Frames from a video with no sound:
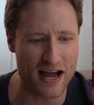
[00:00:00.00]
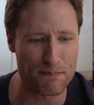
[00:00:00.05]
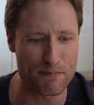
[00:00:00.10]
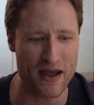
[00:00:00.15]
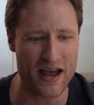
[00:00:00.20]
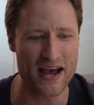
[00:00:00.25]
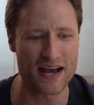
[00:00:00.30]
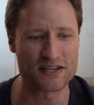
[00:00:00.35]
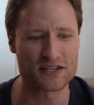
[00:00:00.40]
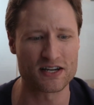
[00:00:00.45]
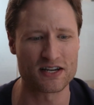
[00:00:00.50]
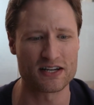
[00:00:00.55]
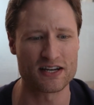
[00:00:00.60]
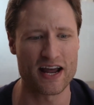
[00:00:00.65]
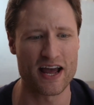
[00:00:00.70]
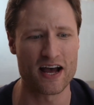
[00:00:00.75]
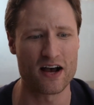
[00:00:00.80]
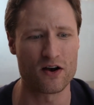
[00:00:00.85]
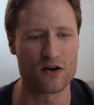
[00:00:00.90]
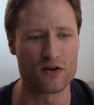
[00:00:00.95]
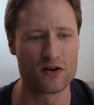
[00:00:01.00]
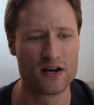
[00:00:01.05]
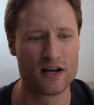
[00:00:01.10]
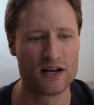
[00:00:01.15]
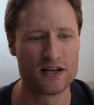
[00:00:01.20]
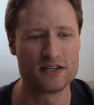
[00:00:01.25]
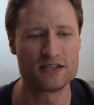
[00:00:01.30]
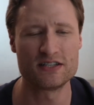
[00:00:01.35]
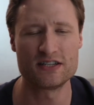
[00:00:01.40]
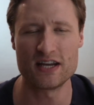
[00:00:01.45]
I pass it now
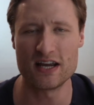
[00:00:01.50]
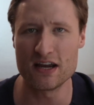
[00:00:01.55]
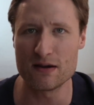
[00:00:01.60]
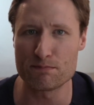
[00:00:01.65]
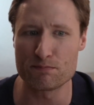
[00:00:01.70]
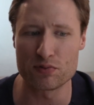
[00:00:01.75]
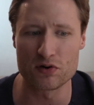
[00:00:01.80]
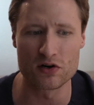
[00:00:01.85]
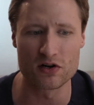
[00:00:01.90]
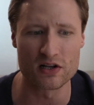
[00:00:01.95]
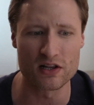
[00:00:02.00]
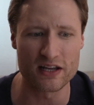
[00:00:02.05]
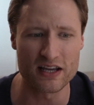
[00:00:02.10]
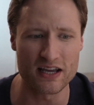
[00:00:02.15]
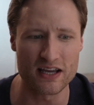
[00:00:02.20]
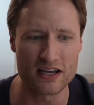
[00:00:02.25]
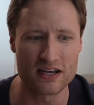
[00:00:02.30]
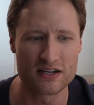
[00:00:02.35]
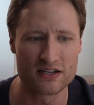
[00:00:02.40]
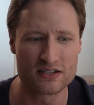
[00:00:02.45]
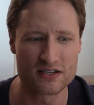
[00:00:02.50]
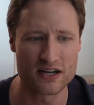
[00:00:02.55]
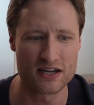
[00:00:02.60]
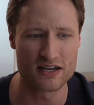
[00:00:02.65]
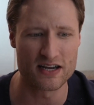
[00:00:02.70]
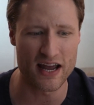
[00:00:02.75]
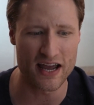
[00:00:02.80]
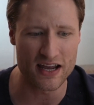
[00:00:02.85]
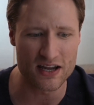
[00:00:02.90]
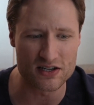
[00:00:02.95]
temporally to
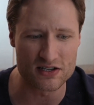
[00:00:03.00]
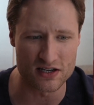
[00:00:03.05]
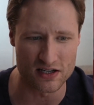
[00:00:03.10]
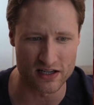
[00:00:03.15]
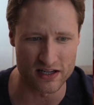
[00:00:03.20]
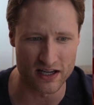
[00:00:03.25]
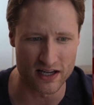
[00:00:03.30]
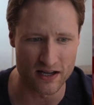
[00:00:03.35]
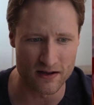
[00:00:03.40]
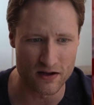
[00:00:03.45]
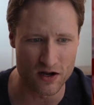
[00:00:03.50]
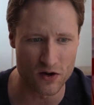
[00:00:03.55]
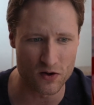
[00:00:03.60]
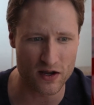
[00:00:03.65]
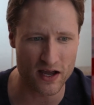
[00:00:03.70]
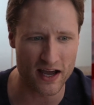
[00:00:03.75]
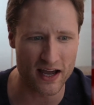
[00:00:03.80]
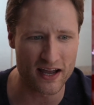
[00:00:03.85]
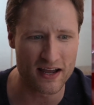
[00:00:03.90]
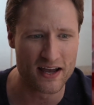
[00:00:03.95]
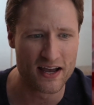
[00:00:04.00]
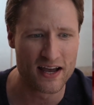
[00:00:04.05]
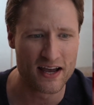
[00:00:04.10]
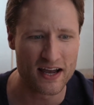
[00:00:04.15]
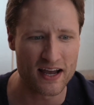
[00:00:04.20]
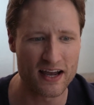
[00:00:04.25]
nasally, okay?